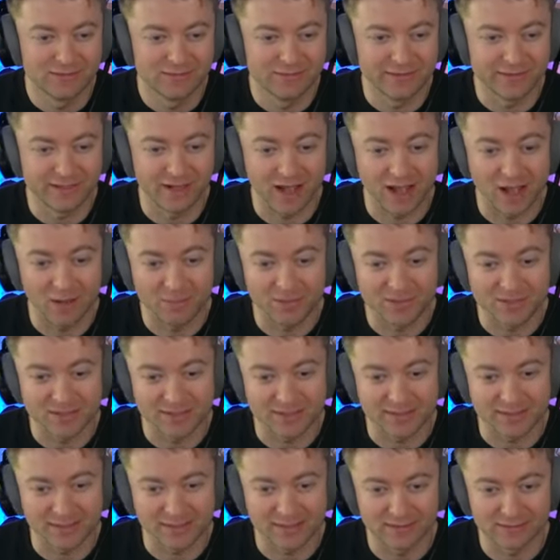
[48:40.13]
the
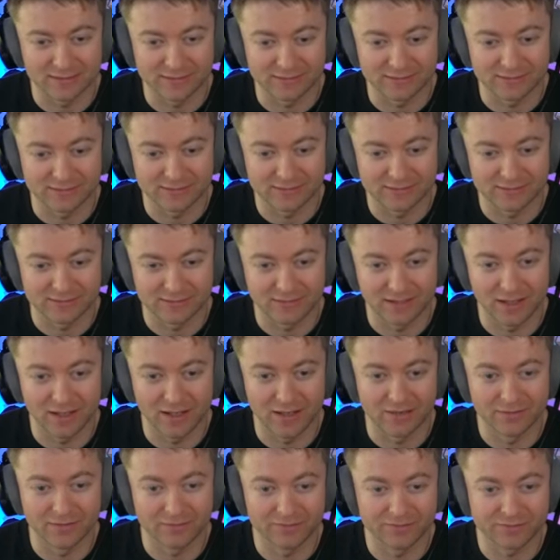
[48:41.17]
opposite color
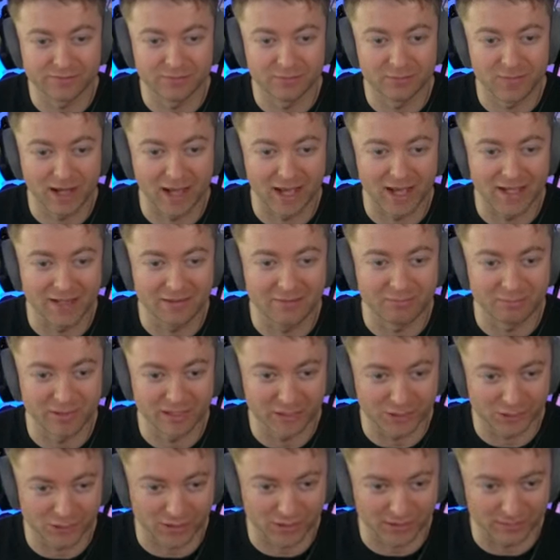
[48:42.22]
of my
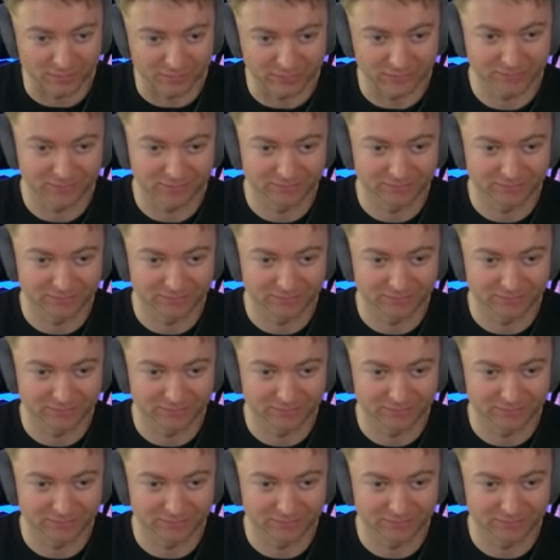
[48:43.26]
bishop.